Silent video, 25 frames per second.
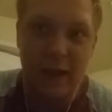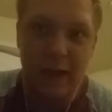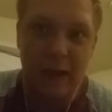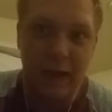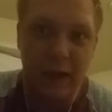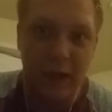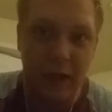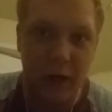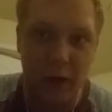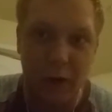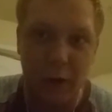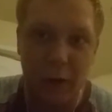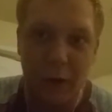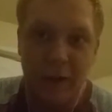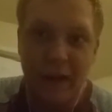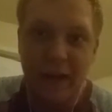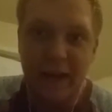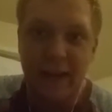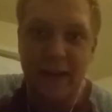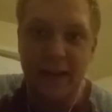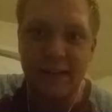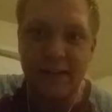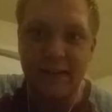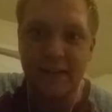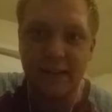you know,
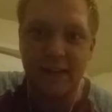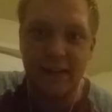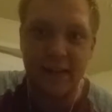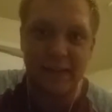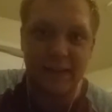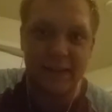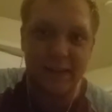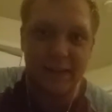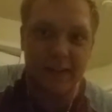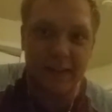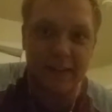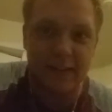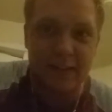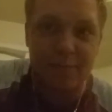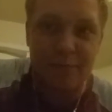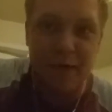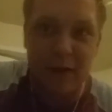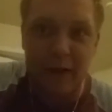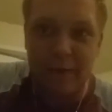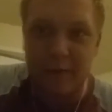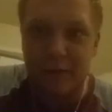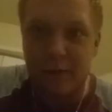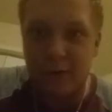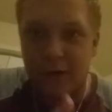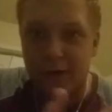it's it's it's
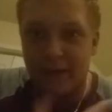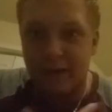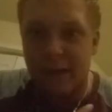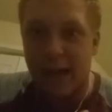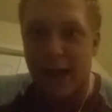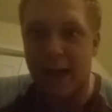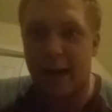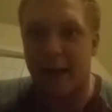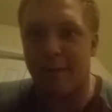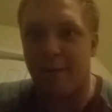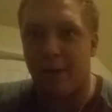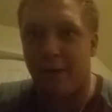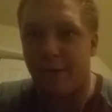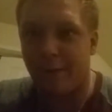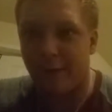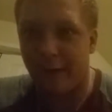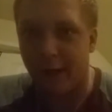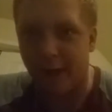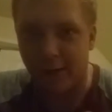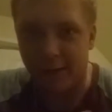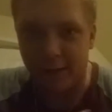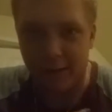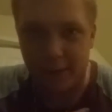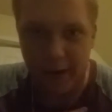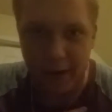big for us anime
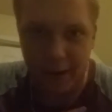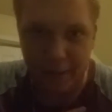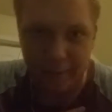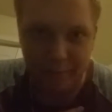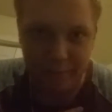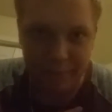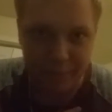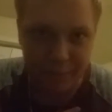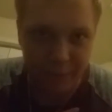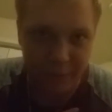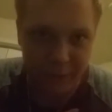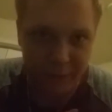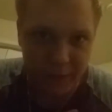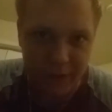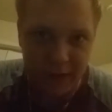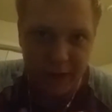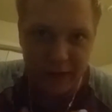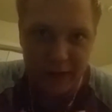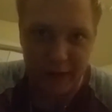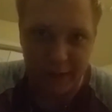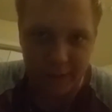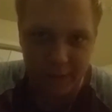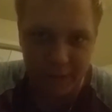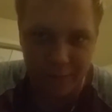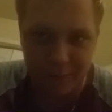fans, right? It
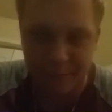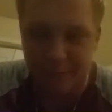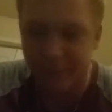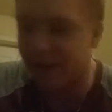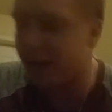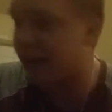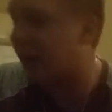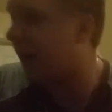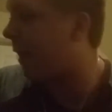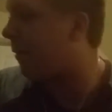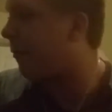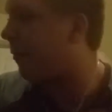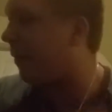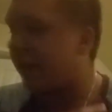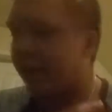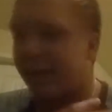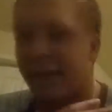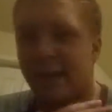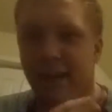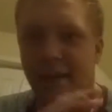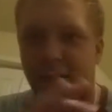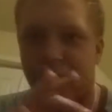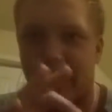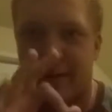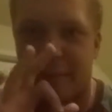is, and I want to
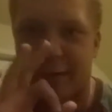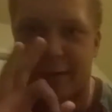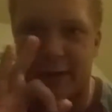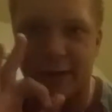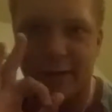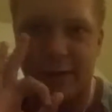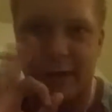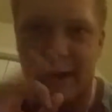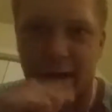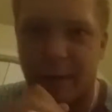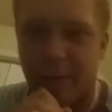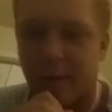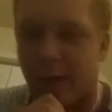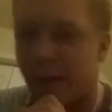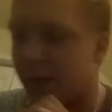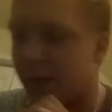tell, and I want to talk about